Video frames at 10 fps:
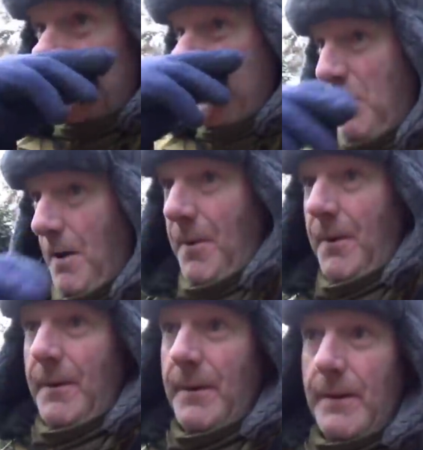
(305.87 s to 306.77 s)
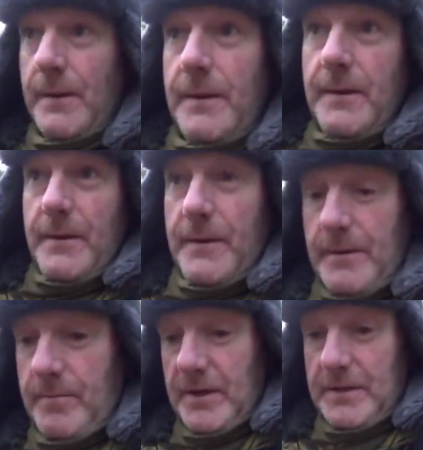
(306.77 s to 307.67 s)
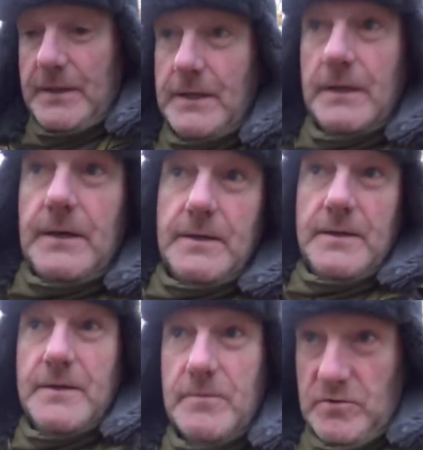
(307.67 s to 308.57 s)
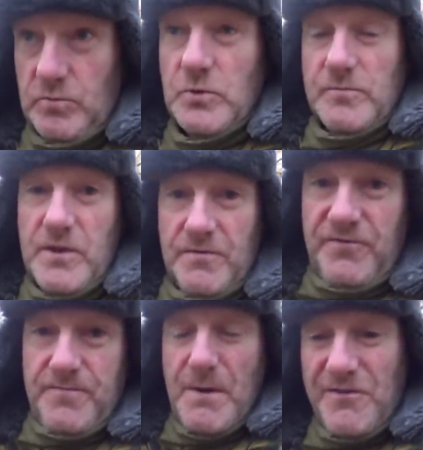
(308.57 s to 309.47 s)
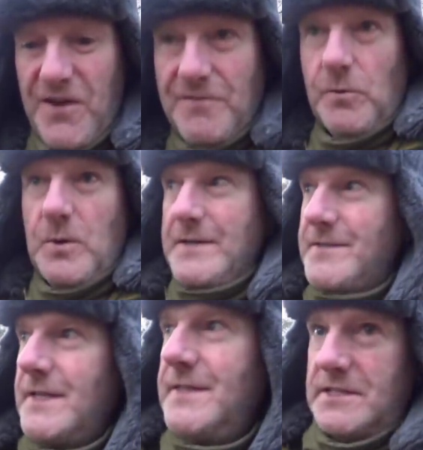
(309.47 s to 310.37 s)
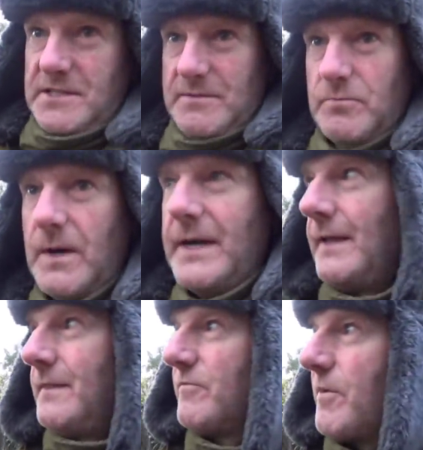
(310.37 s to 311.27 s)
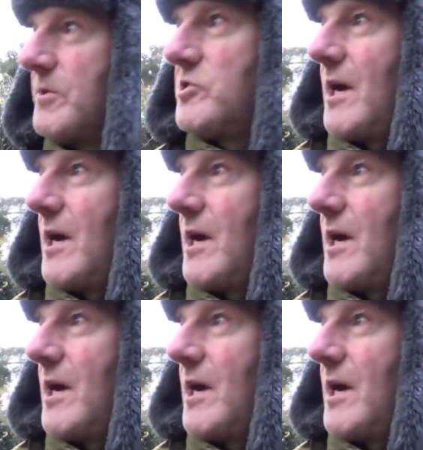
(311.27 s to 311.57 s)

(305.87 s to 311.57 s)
I'd nip up by the one of my favourite ways in, this way, and from the